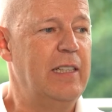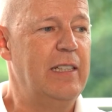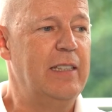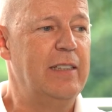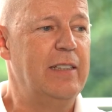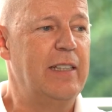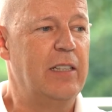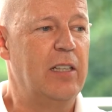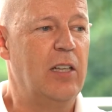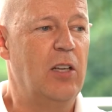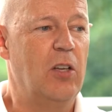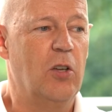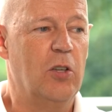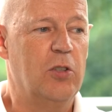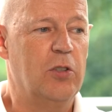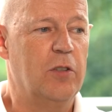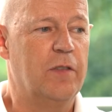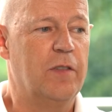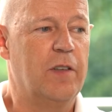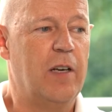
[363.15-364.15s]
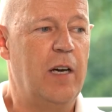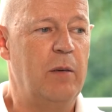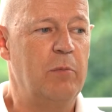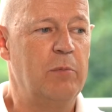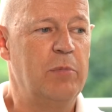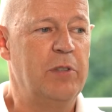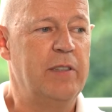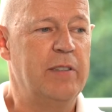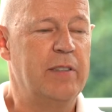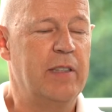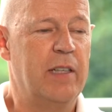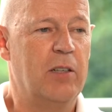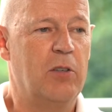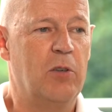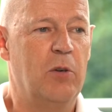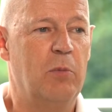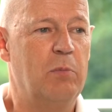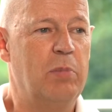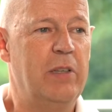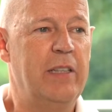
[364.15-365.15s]
that a lot of companies are
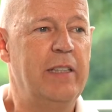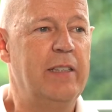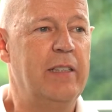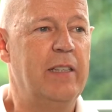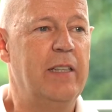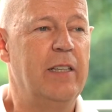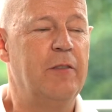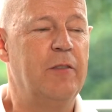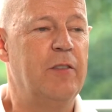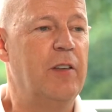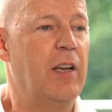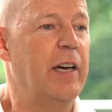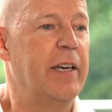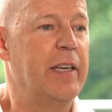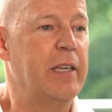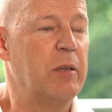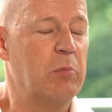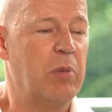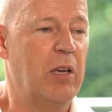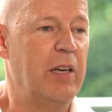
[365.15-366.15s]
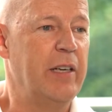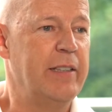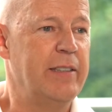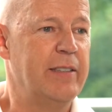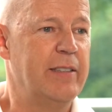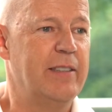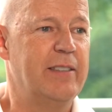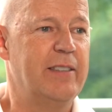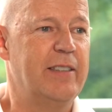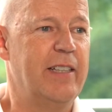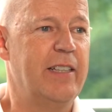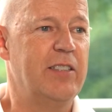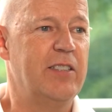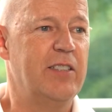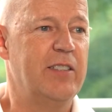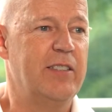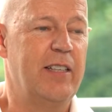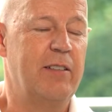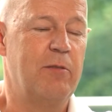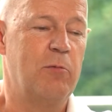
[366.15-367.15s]
completely flying blind. They
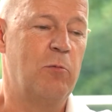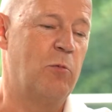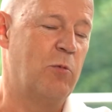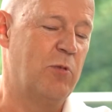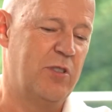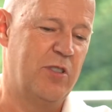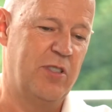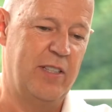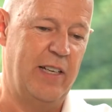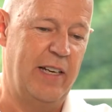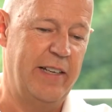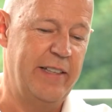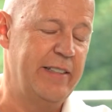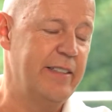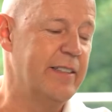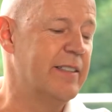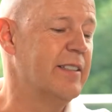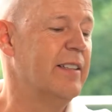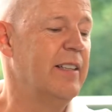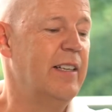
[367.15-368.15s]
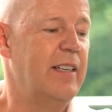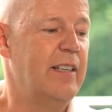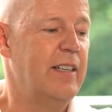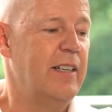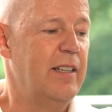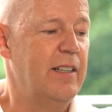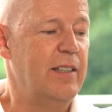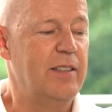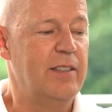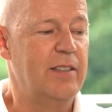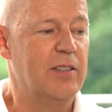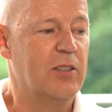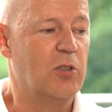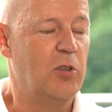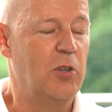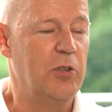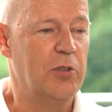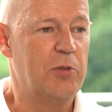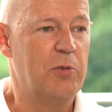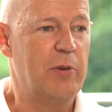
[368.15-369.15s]
signed
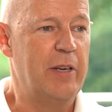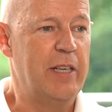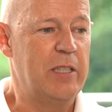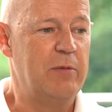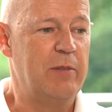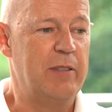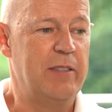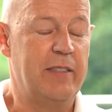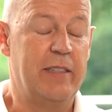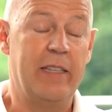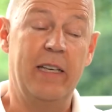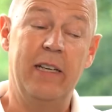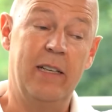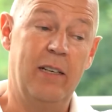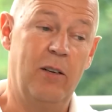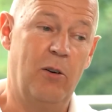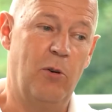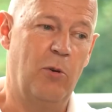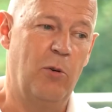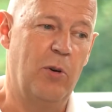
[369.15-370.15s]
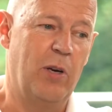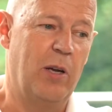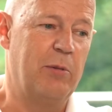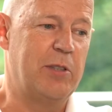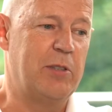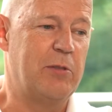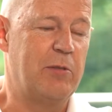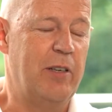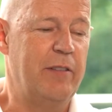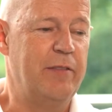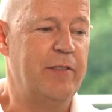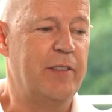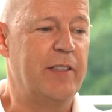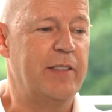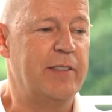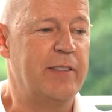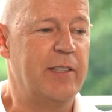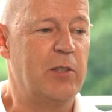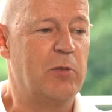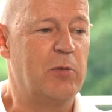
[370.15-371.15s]
contracts where they say, yeah, all our traffic
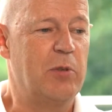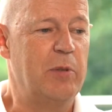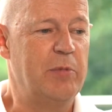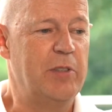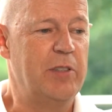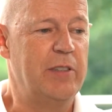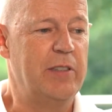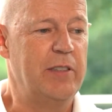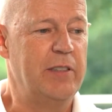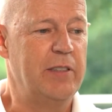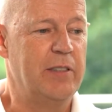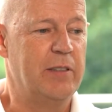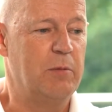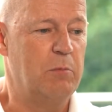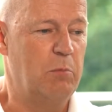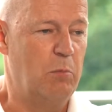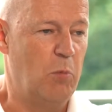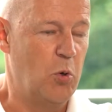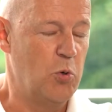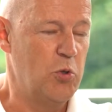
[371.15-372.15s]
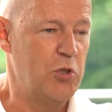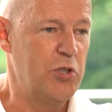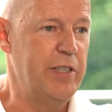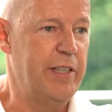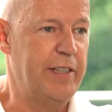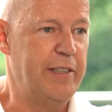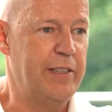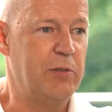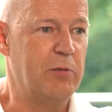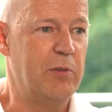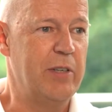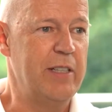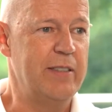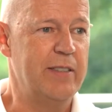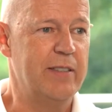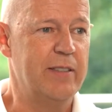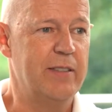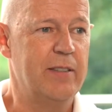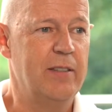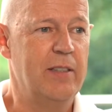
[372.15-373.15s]
is encrypted in motion and in
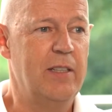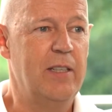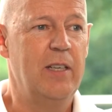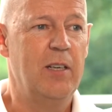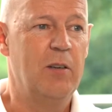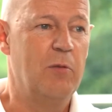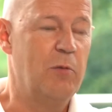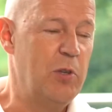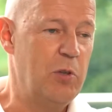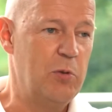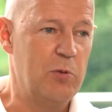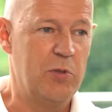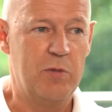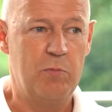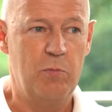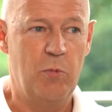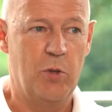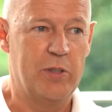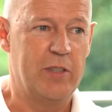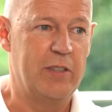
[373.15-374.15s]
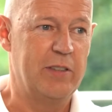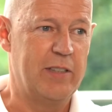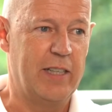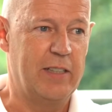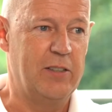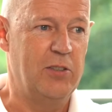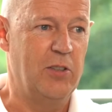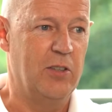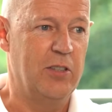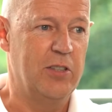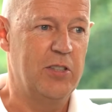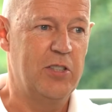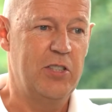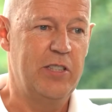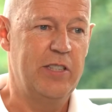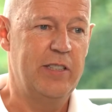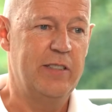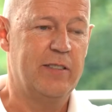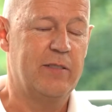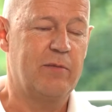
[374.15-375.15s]
rest. We use modern
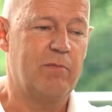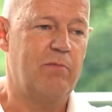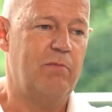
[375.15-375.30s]
technologies.